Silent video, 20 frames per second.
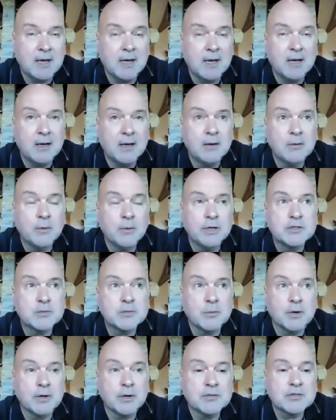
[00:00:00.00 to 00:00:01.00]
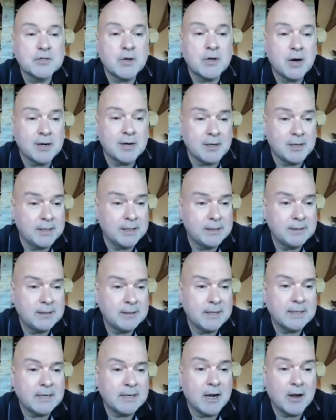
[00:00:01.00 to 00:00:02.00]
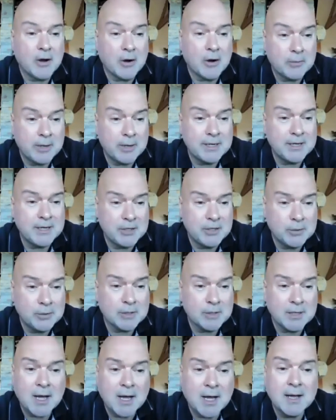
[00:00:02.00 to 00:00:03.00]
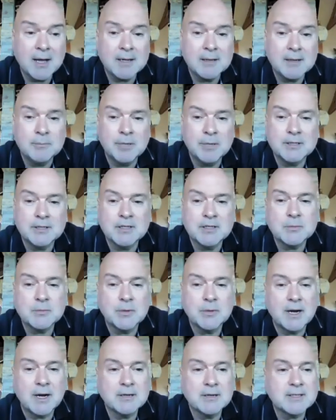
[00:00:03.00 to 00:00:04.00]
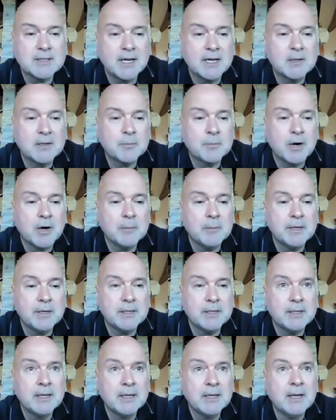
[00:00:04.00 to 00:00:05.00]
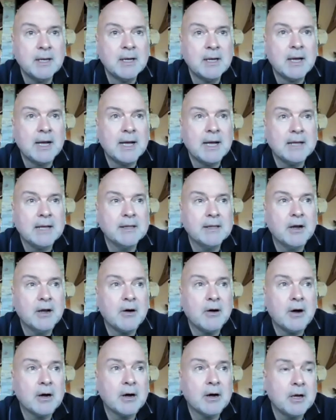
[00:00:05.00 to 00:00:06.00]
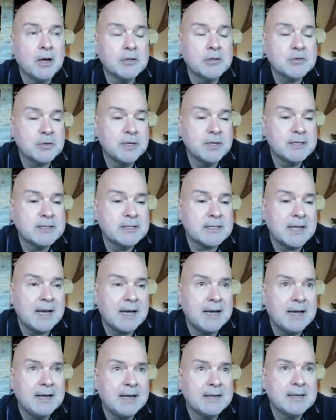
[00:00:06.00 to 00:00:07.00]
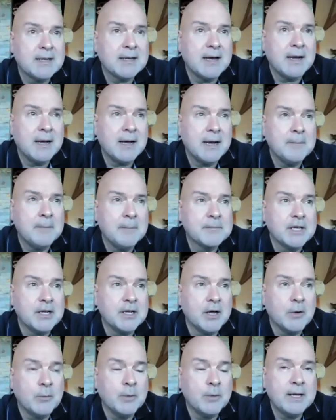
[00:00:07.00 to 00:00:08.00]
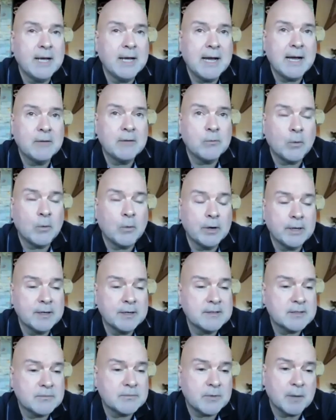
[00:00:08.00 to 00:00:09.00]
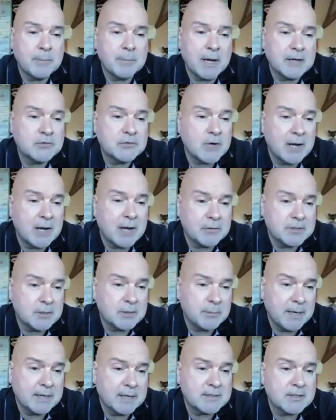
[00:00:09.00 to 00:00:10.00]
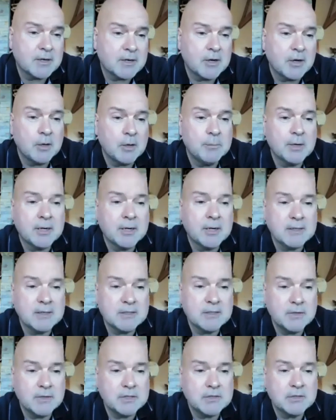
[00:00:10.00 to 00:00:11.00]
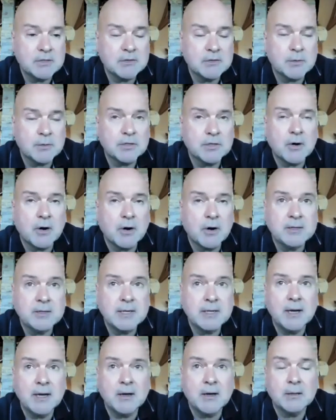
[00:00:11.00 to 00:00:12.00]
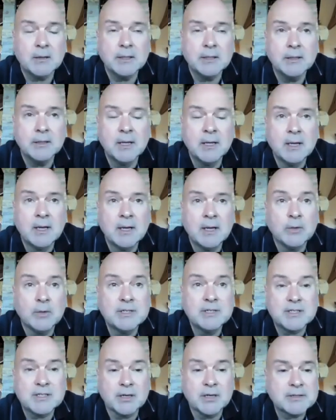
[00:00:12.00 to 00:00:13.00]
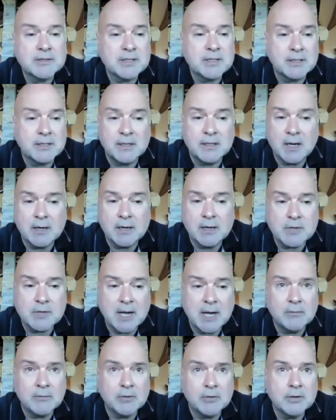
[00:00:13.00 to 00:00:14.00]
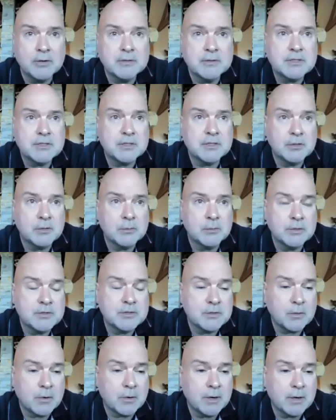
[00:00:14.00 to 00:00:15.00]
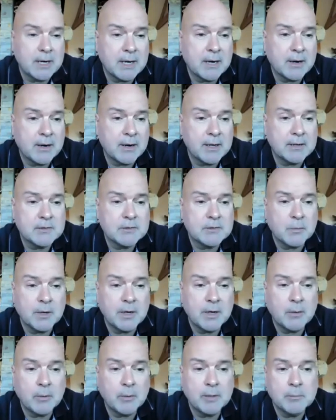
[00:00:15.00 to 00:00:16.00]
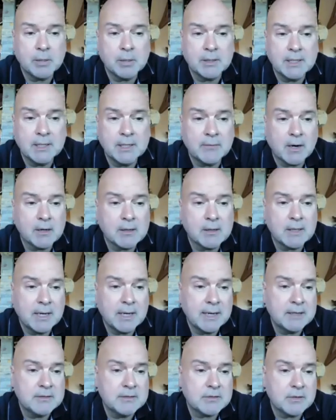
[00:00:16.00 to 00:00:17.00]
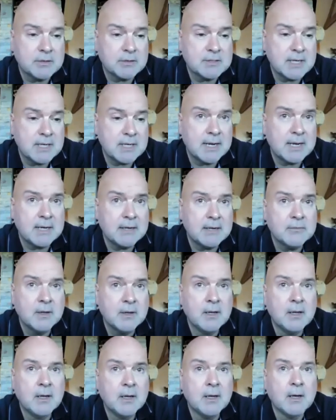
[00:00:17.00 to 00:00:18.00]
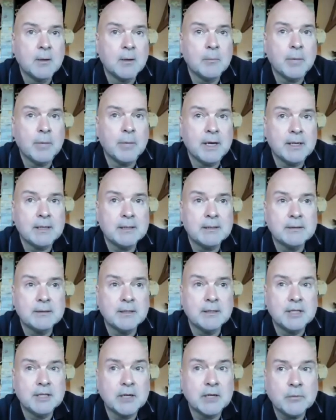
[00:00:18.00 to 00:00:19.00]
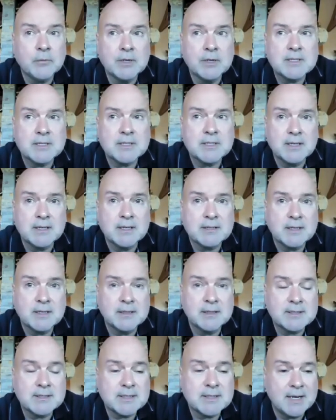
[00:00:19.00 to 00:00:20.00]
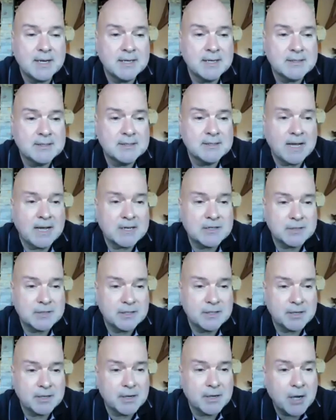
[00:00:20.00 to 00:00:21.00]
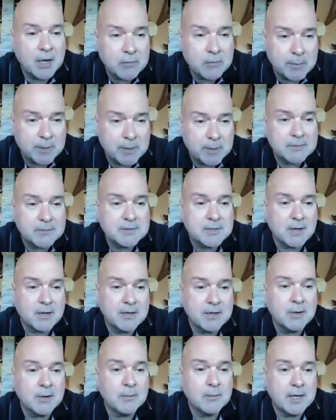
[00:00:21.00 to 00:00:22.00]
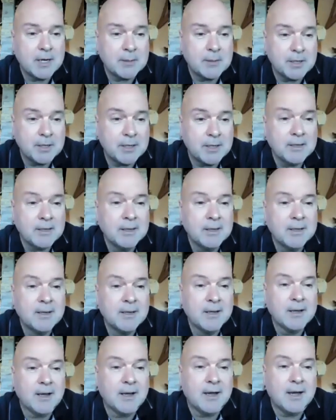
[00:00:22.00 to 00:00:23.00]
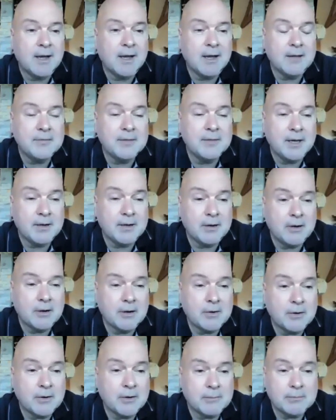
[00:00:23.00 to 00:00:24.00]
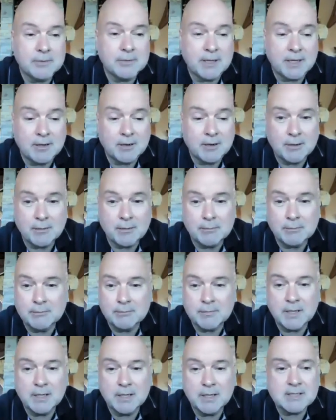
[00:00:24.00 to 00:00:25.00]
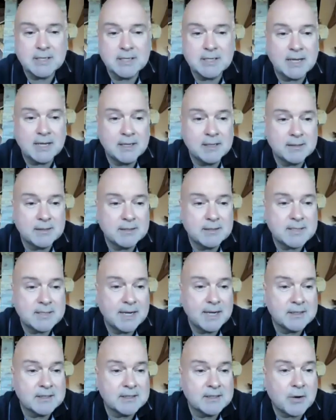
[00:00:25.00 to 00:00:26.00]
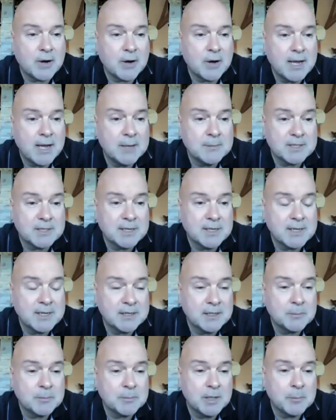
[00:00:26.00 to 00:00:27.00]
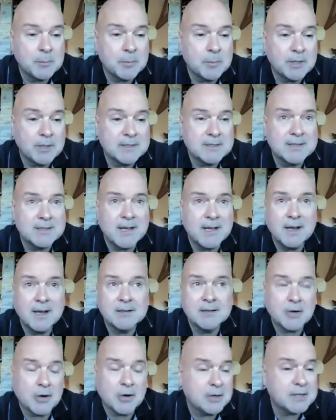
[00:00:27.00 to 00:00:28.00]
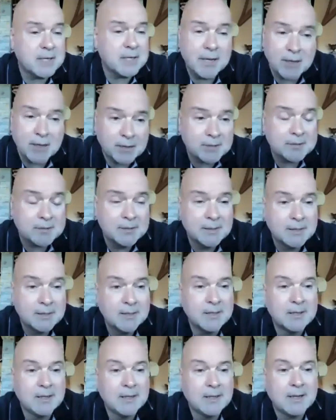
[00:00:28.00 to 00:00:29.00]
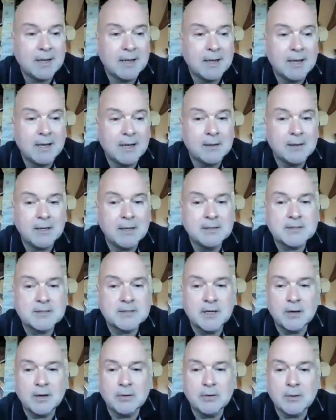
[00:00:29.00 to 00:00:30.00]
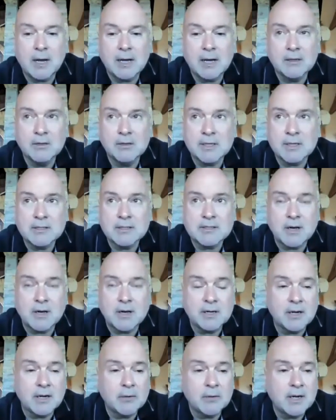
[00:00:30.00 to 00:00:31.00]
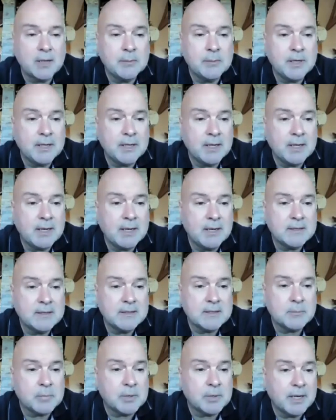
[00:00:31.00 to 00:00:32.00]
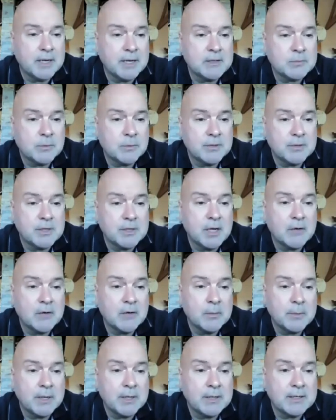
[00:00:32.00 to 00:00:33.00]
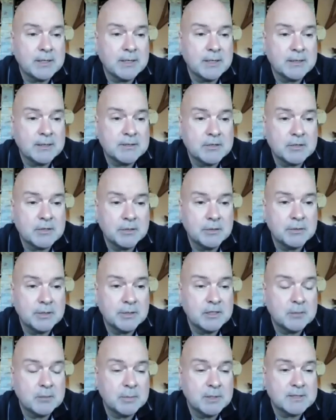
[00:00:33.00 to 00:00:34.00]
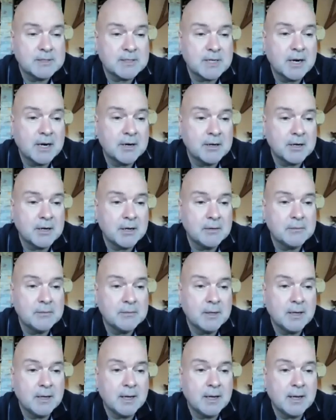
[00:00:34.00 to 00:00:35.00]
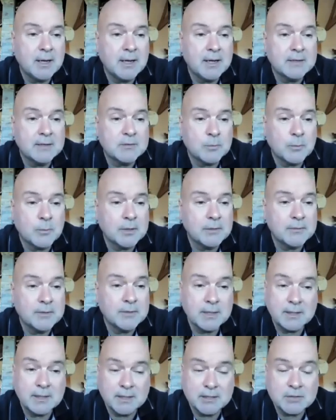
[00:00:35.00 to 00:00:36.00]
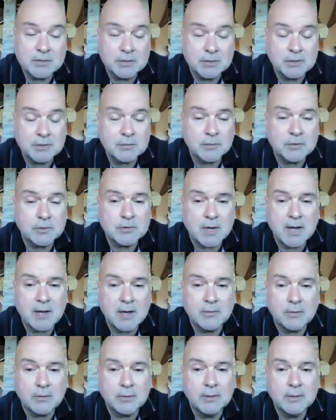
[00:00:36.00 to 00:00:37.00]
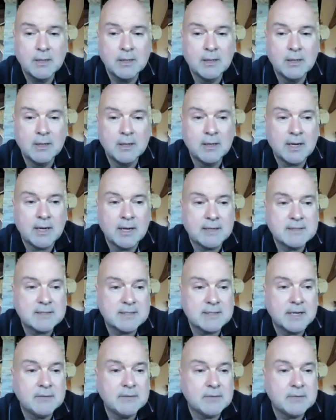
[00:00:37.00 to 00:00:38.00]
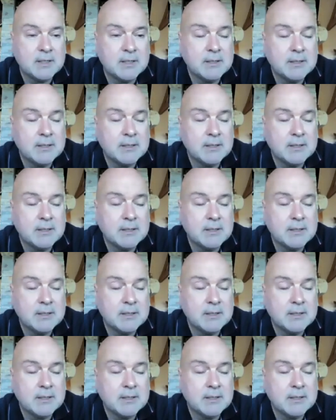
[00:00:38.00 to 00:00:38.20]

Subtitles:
which were startling. And I already knew a lot, but just what our State Department, and And there are countries like, we have warnings about travel to Mexico because of issues with the cartel. And we still send a lot of travelers to resort areas where we believe our clients are safe. But the difference is, in this case, it's actually the government of Saudi Arabia that are instigating these heinous crimes and killing people. It's not cartel. And so I look at Saudi Arabia as the place where the government is who you need to be scared of as one of the issues for travel and safety.